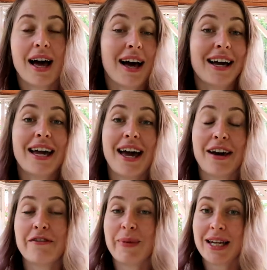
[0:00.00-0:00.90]
I
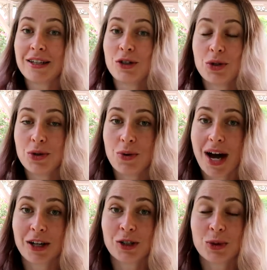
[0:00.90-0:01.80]
have made it to
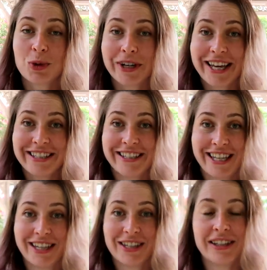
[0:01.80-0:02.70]
actual
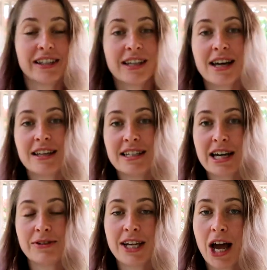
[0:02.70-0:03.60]
Kinsale, the
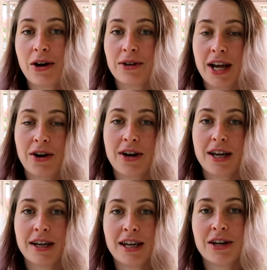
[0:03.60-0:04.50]
downtown
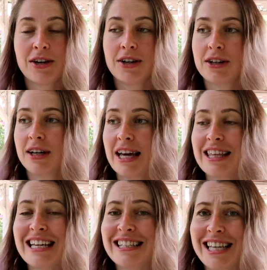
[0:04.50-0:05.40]
area here. I
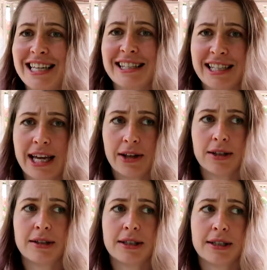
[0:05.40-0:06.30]
think it's
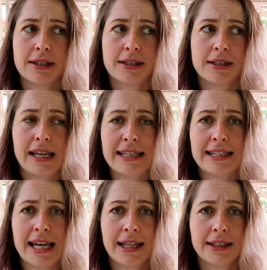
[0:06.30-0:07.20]
Kinsale.
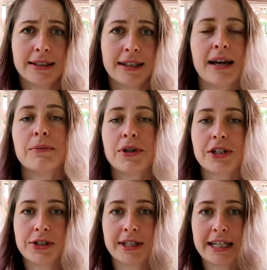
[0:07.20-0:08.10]
Kinsale? I'm pretty
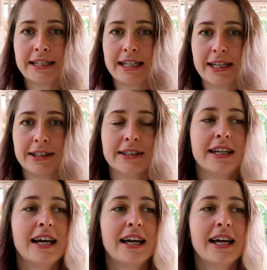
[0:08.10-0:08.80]
sure it's Kinsale.